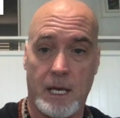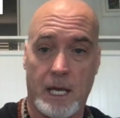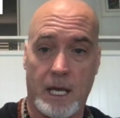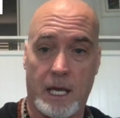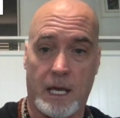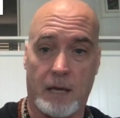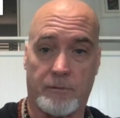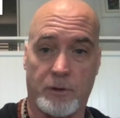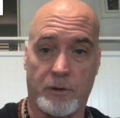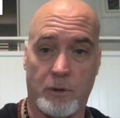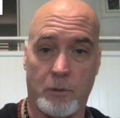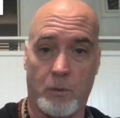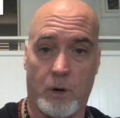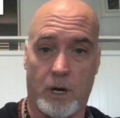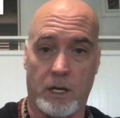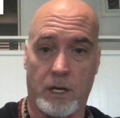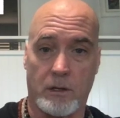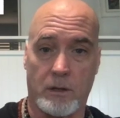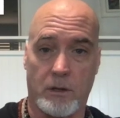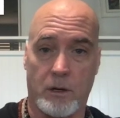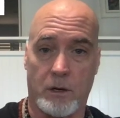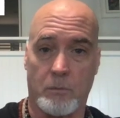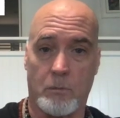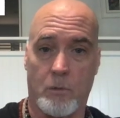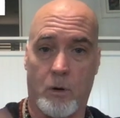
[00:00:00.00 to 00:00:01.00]
If you want to
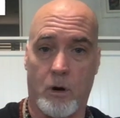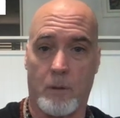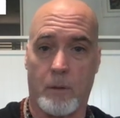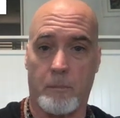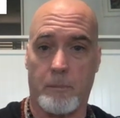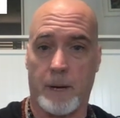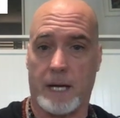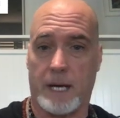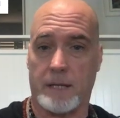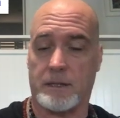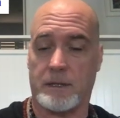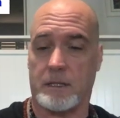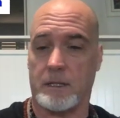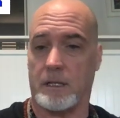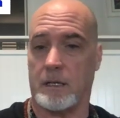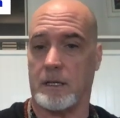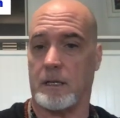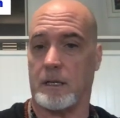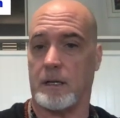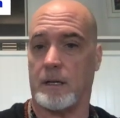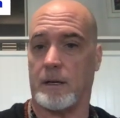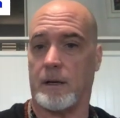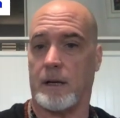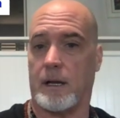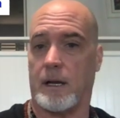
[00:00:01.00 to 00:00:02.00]
learn more about
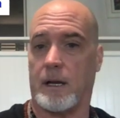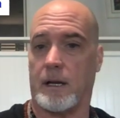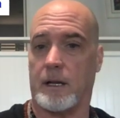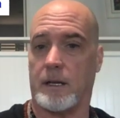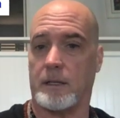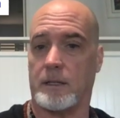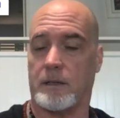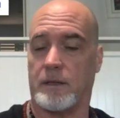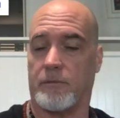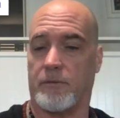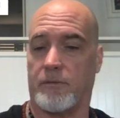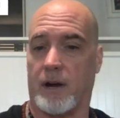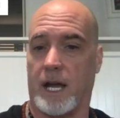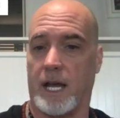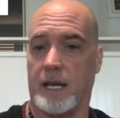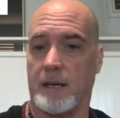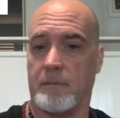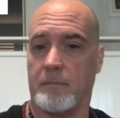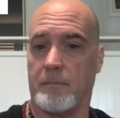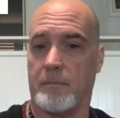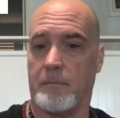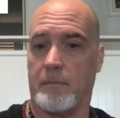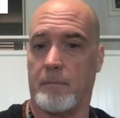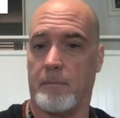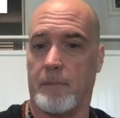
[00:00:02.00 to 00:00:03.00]
the
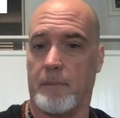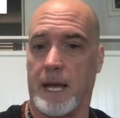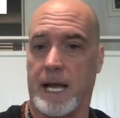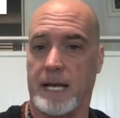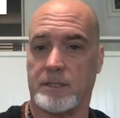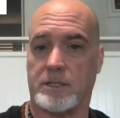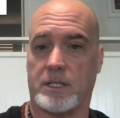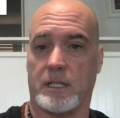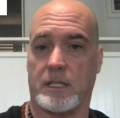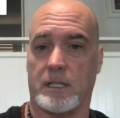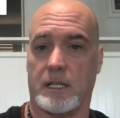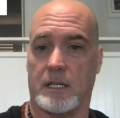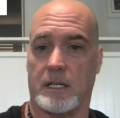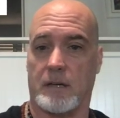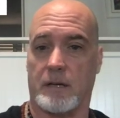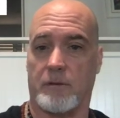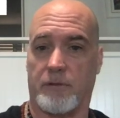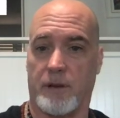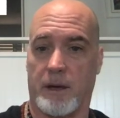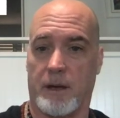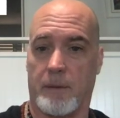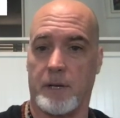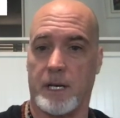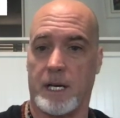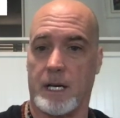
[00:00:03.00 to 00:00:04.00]
divine masculine and
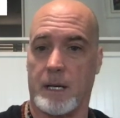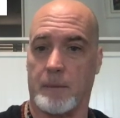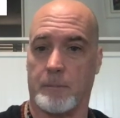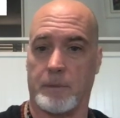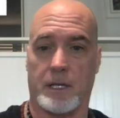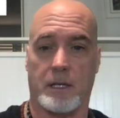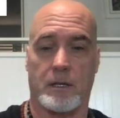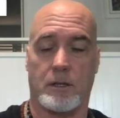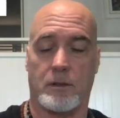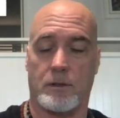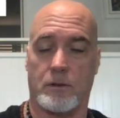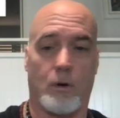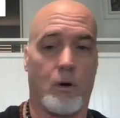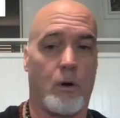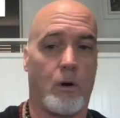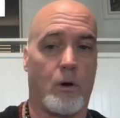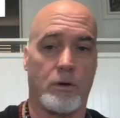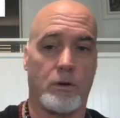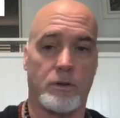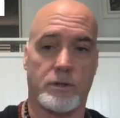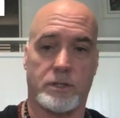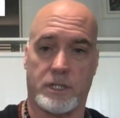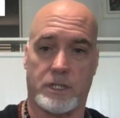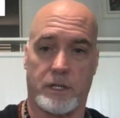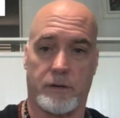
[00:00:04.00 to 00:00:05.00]
feminine, I'm going to do a
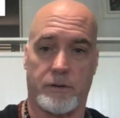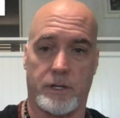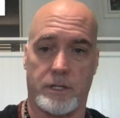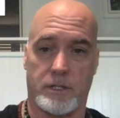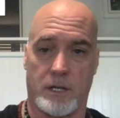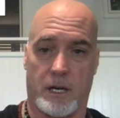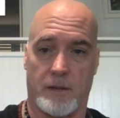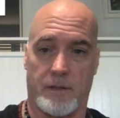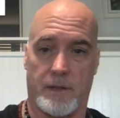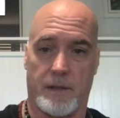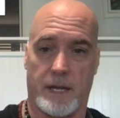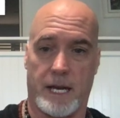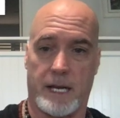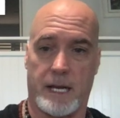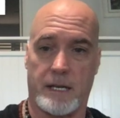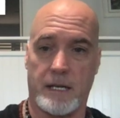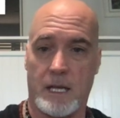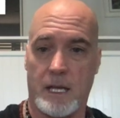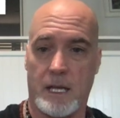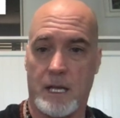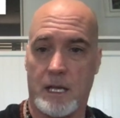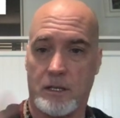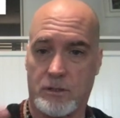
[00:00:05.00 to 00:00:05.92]
whole series on that.